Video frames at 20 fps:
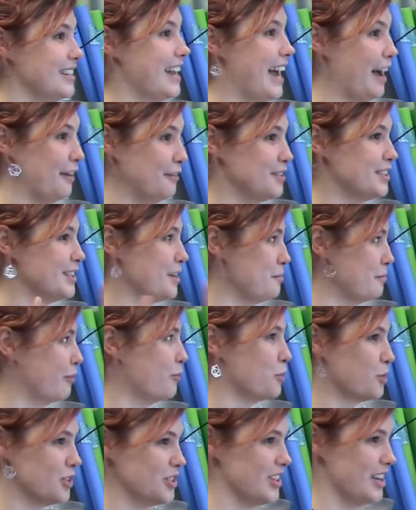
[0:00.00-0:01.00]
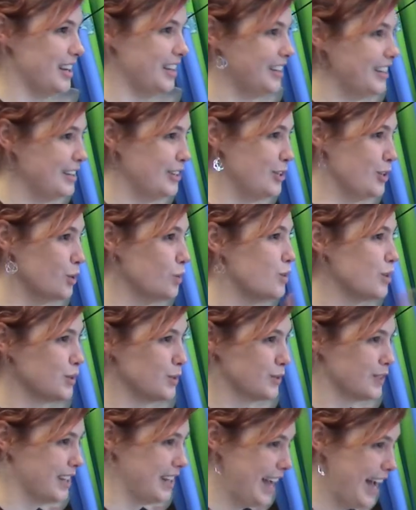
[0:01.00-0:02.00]
have some foresight. He knew this
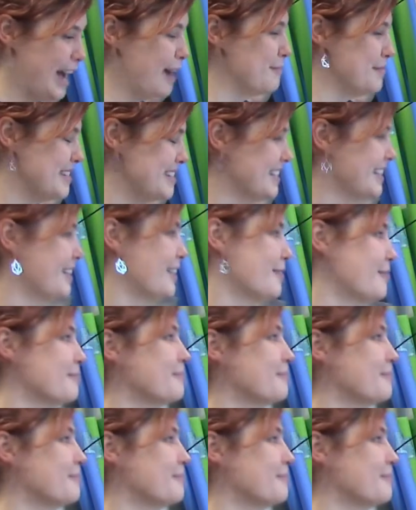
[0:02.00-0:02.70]
was going to happen to him.